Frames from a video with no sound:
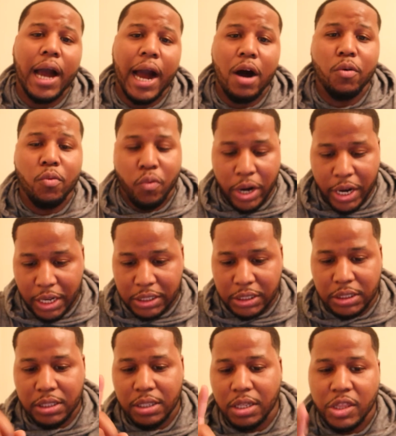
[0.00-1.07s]

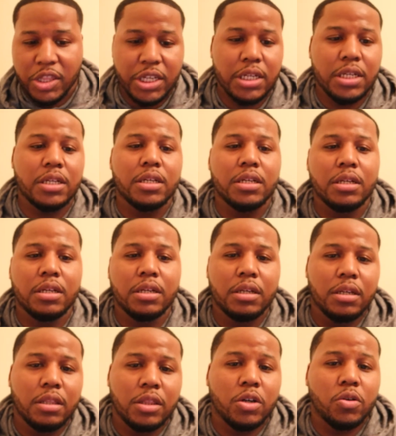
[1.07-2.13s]
outranks the
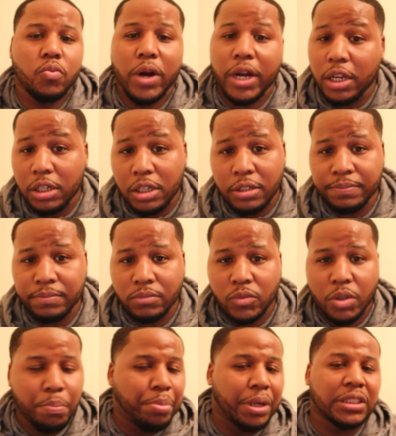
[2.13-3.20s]
the regular,
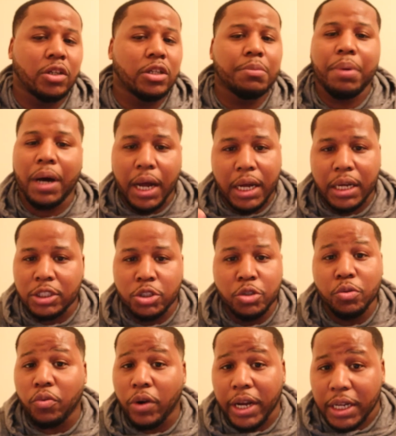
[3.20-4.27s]
but it's only by
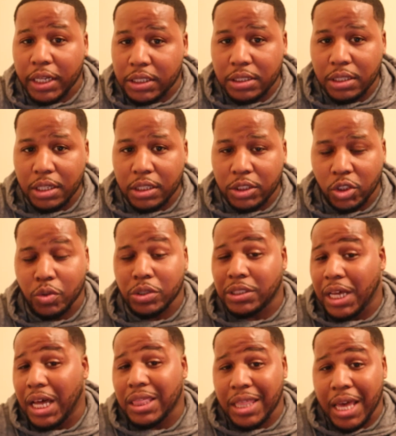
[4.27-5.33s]
two ranks, so it's
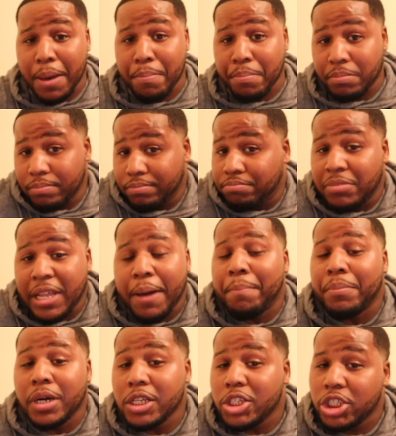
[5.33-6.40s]
not that
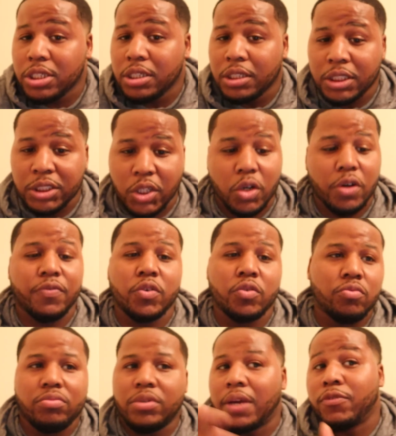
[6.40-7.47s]
that much. So if you
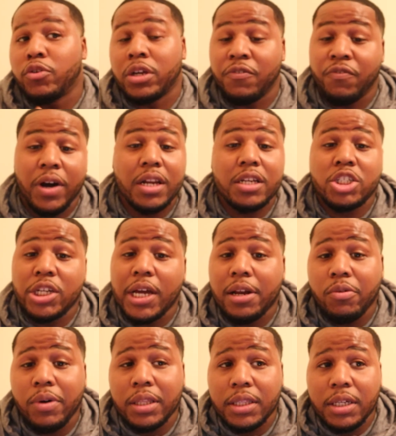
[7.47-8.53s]
if you can find a
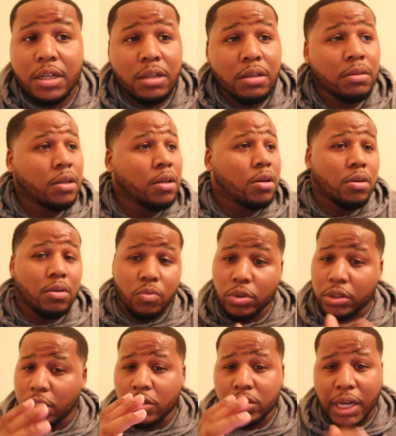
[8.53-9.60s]
shadow out there
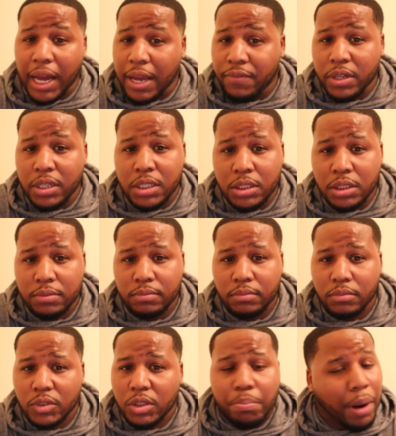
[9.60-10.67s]
with those IVs,
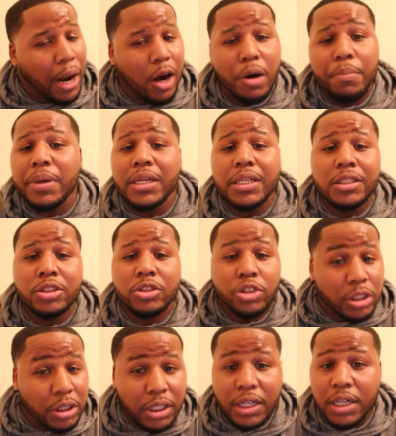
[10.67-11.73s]
by all means do
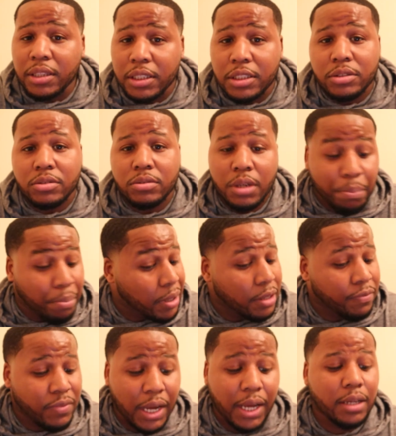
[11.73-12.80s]
your thug thizzle. But
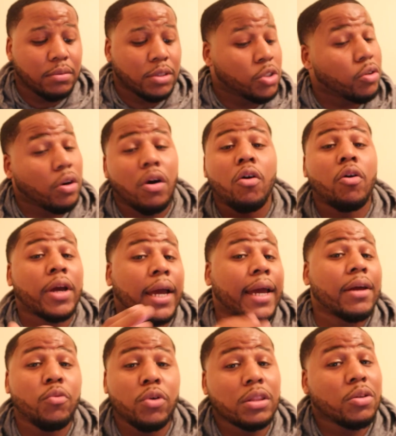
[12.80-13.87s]
if not, you're
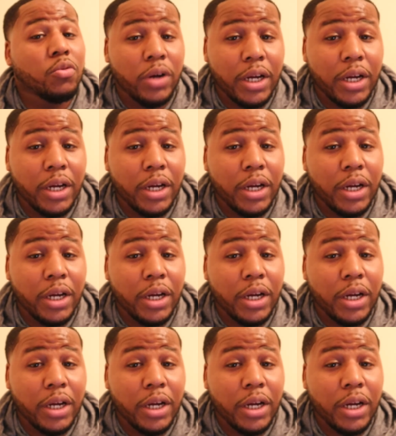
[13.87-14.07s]
okay with the